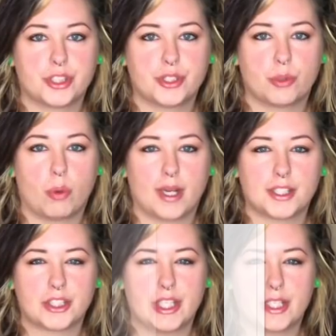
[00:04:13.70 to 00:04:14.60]
tend to
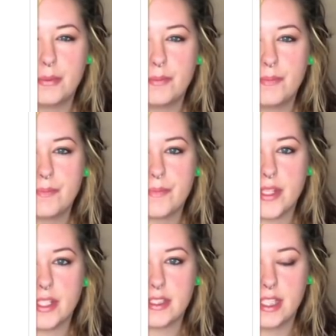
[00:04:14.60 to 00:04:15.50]
watch that,
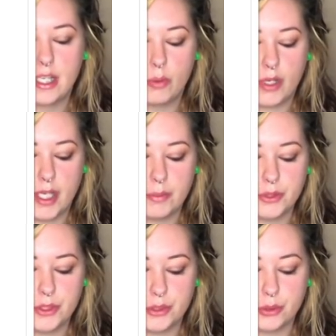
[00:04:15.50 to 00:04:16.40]
and that's how we're able
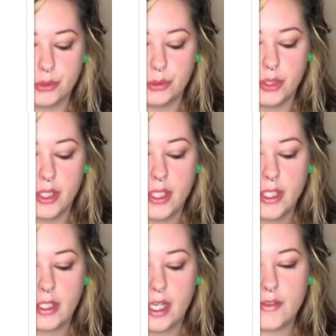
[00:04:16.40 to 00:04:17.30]
to
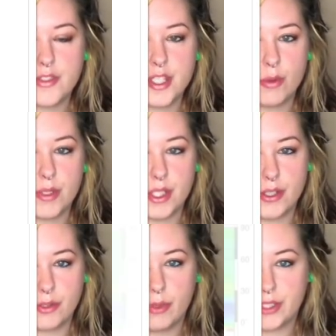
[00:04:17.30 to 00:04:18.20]
kind of see where the
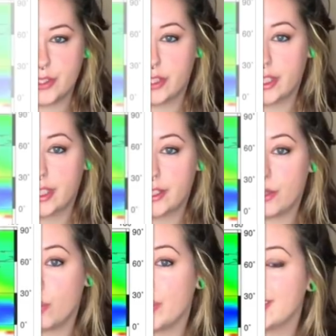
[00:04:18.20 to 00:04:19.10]
earthquakes are going to hit
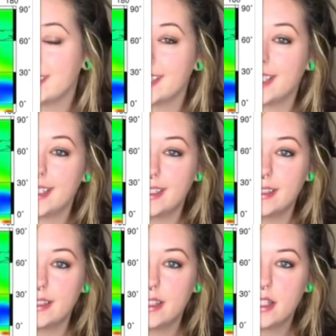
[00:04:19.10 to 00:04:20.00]
or when it's going to
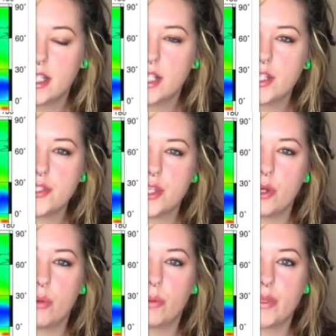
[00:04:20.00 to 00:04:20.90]
hit.
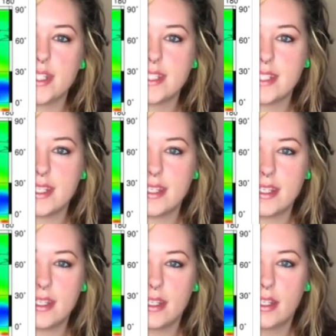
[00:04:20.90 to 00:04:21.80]
So when we
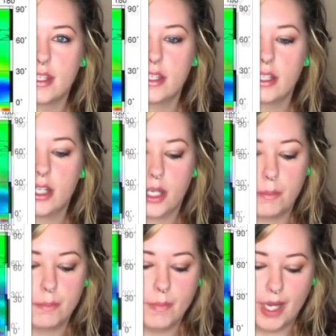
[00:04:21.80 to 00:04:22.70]
see a,
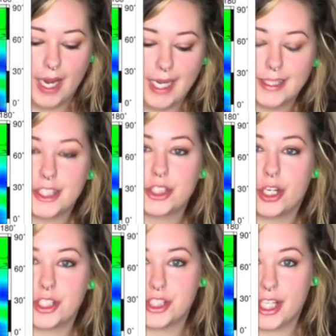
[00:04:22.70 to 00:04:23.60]
a highly
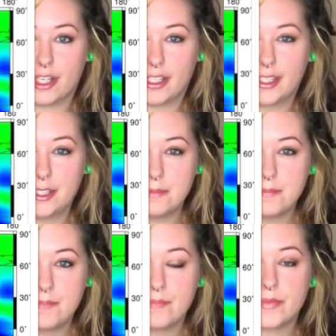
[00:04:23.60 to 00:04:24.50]
charged area,
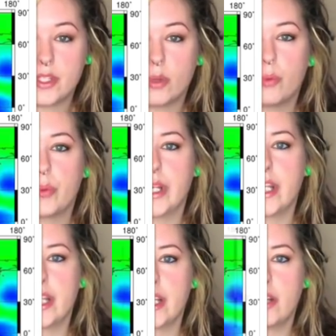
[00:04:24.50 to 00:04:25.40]

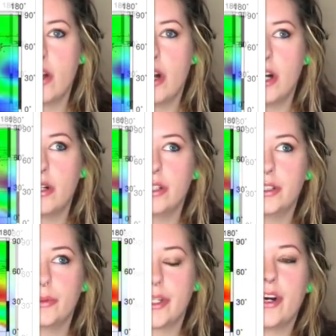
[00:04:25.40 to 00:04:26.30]
we
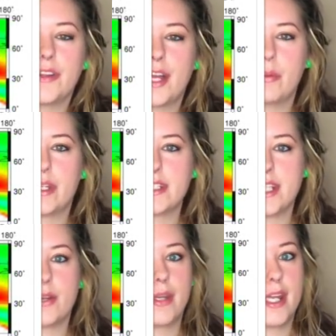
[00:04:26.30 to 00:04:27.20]
call we call that we
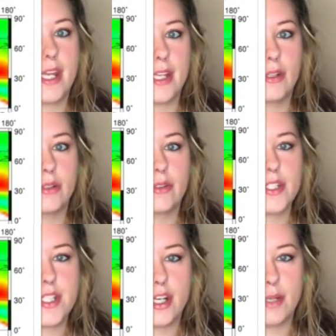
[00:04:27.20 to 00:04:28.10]
say okay hey
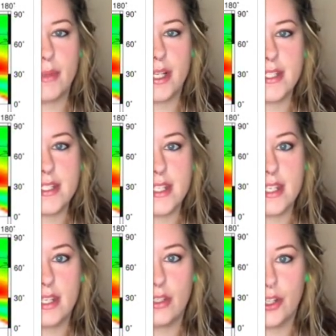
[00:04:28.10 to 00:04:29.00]
this area might
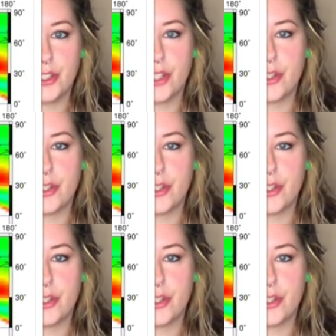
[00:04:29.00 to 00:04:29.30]
see a large